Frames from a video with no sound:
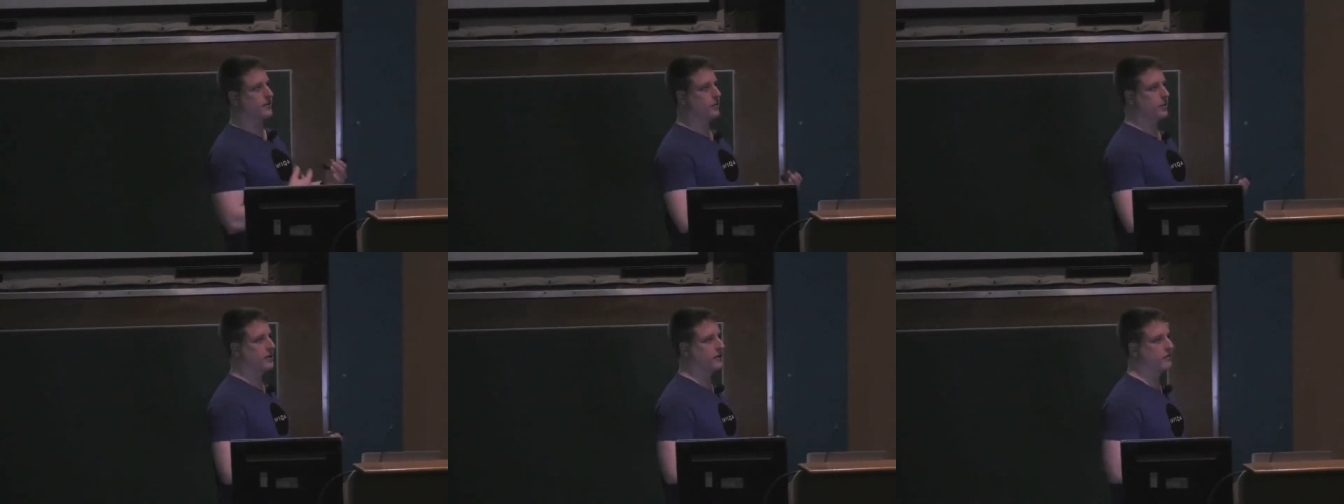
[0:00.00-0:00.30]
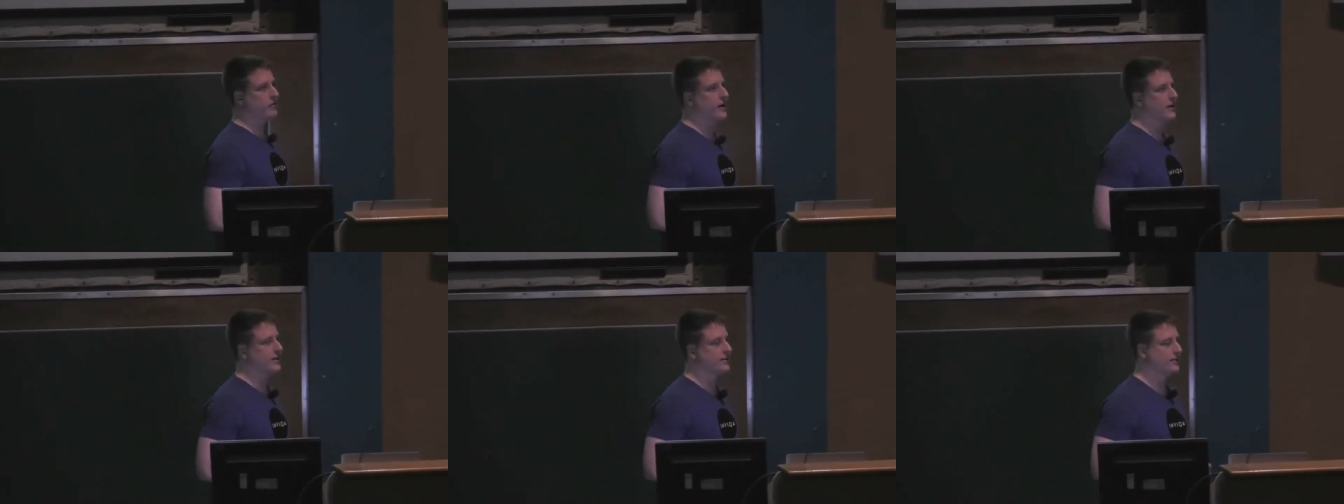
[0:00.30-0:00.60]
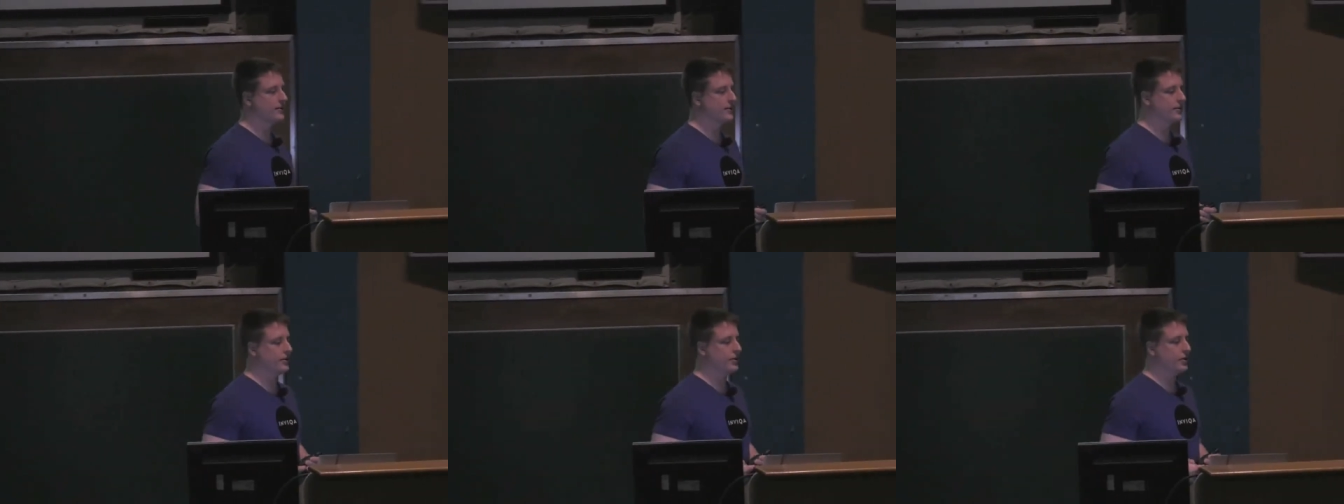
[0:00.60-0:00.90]
that we're
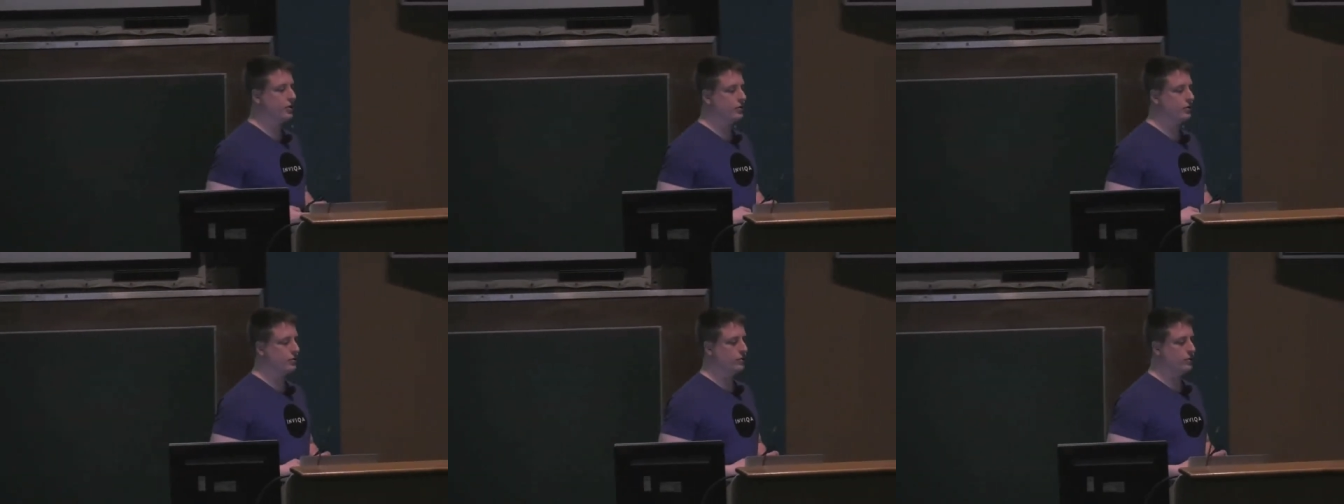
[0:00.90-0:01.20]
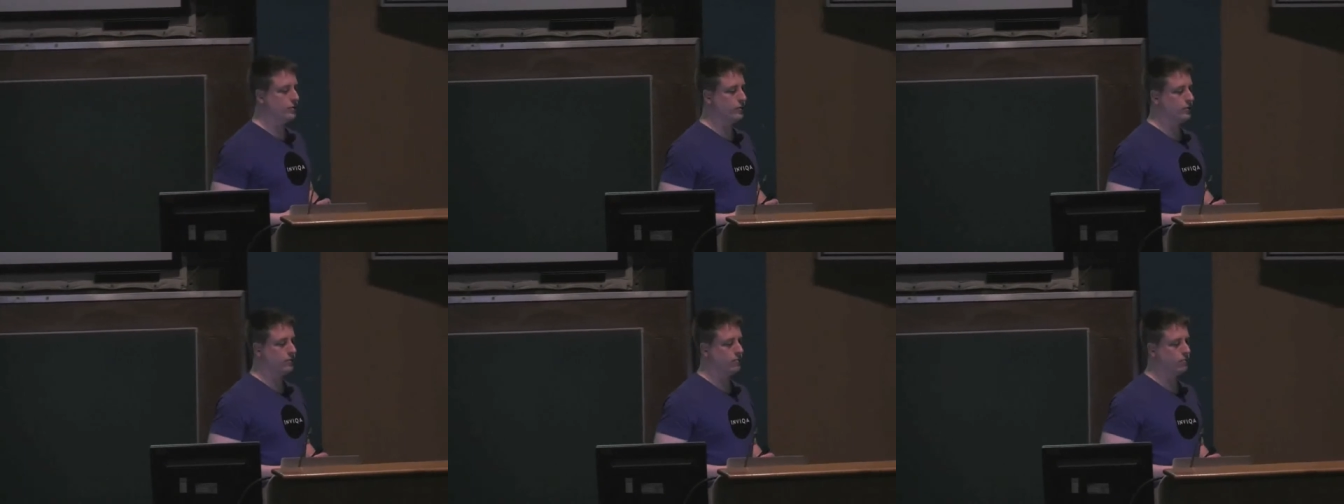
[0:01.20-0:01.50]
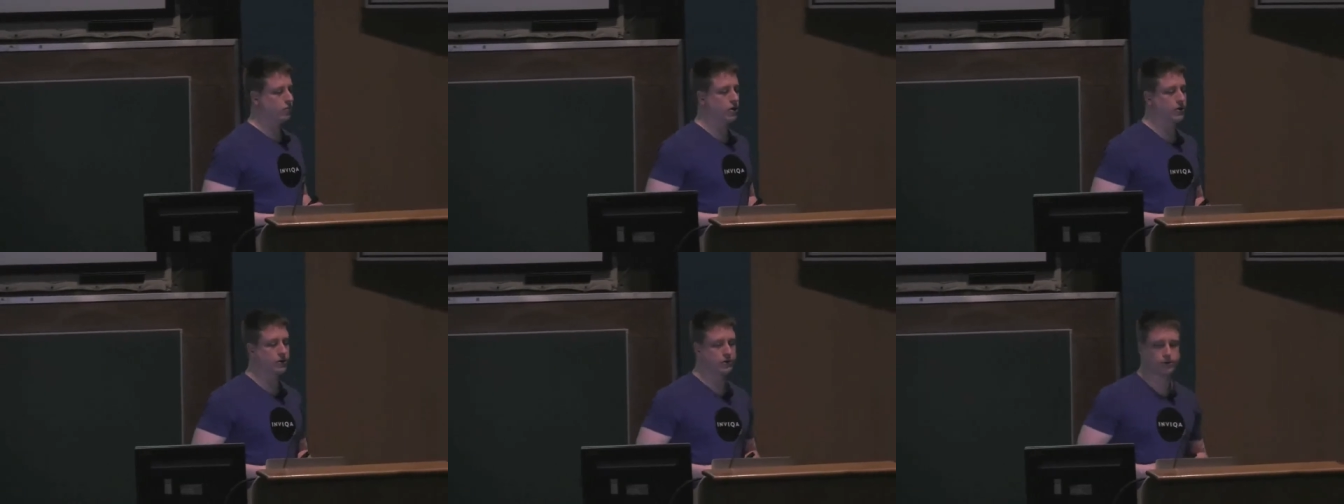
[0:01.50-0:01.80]
creating a new
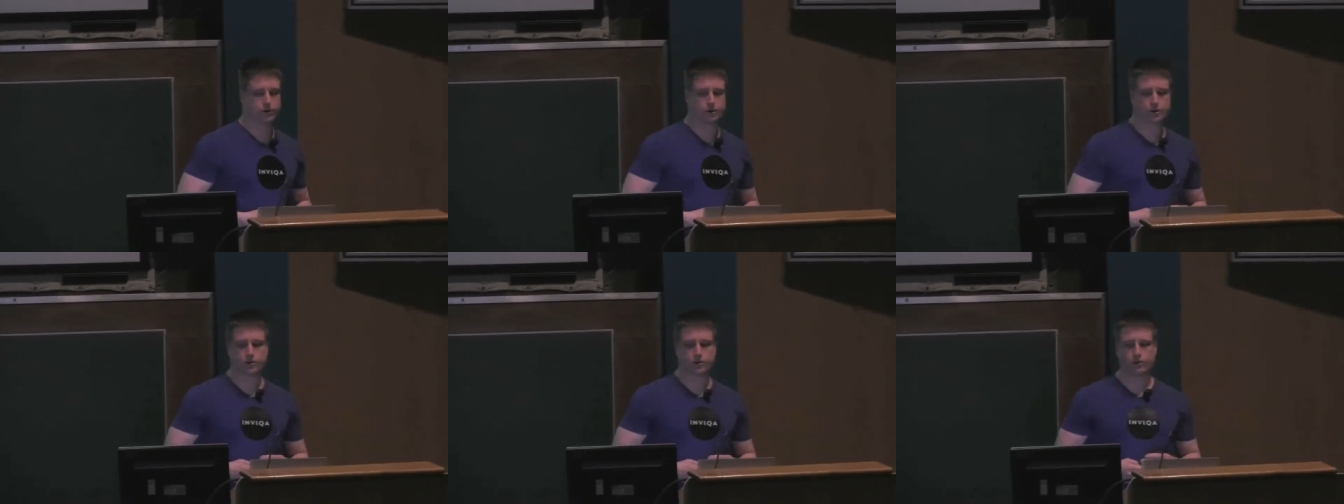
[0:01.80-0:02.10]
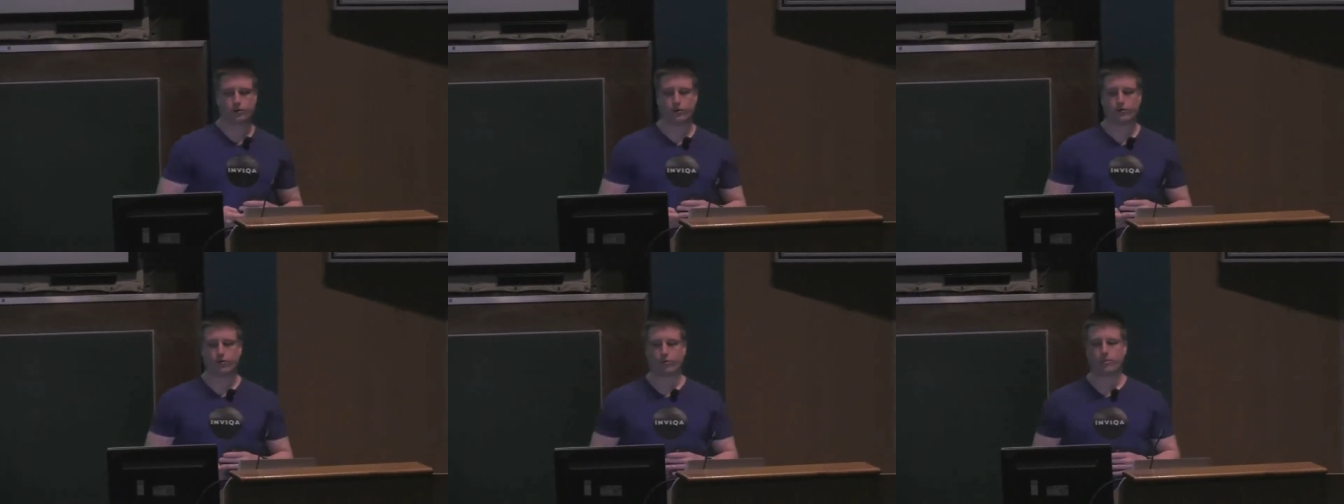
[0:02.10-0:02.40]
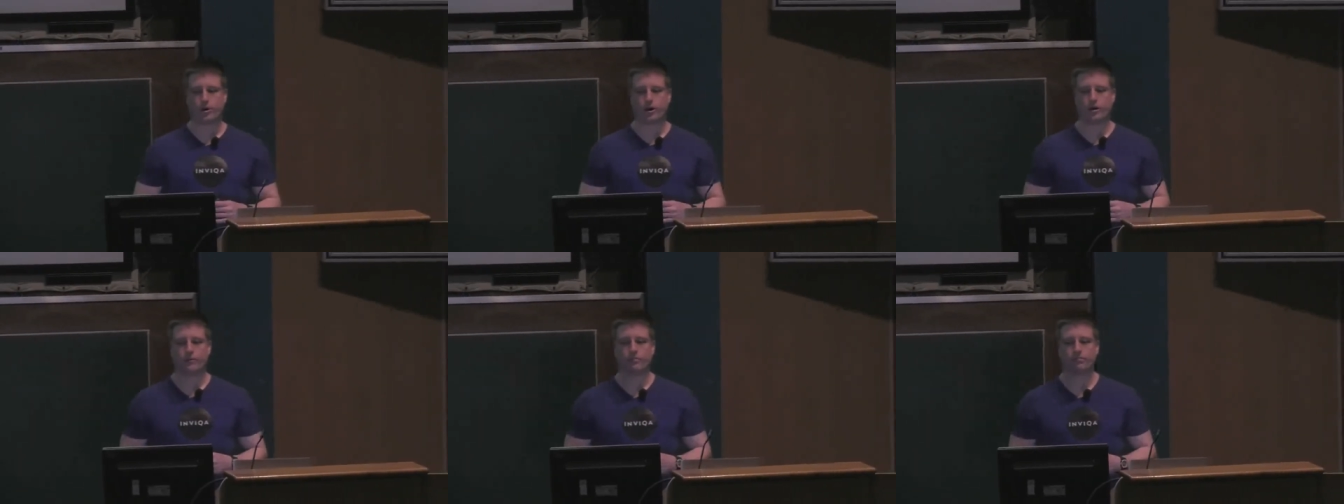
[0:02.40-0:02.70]
branch on the
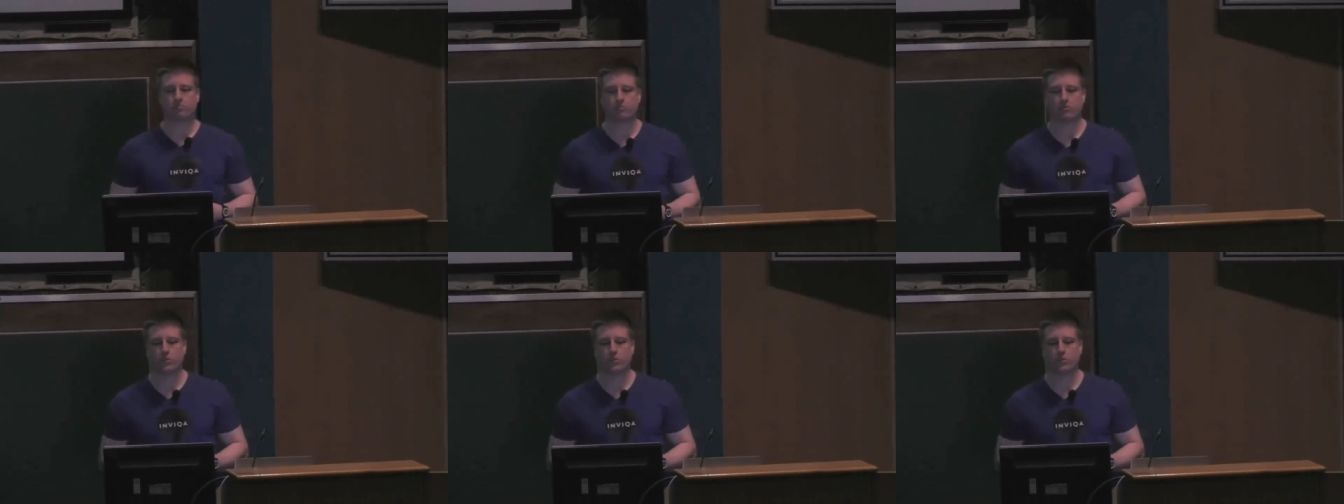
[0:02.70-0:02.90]
remote.